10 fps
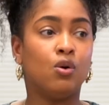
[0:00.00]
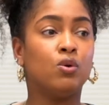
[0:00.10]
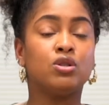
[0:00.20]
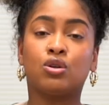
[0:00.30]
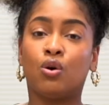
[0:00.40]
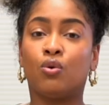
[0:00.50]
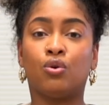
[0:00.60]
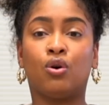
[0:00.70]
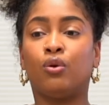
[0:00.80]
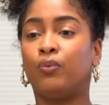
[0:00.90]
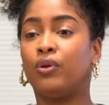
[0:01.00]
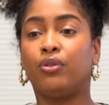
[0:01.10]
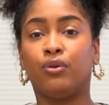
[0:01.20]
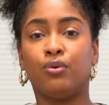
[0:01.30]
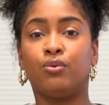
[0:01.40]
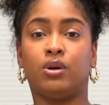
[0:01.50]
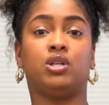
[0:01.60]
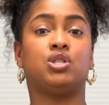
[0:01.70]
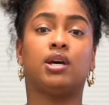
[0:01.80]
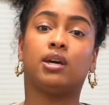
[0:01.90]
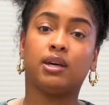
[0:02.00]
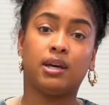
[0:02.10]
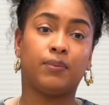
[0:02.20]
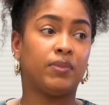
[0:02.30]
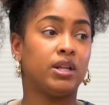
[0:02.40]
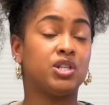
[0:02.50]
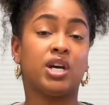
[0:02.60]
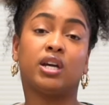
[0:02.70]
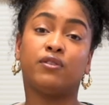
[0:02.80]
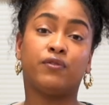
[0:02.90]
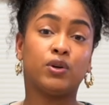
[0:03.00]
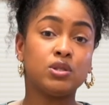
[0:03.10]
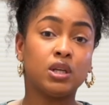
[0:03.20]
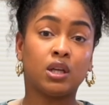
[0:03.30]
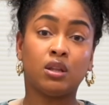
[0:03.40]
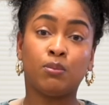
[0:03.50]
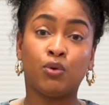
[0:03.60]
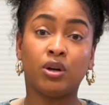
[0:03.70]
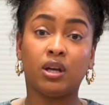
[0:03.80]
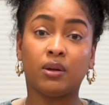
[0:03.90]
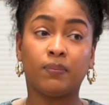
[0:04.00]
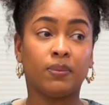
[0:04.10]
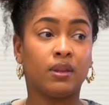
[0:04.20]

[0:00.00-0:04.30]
what's going on with you, and check in. Check in first thing in the morning.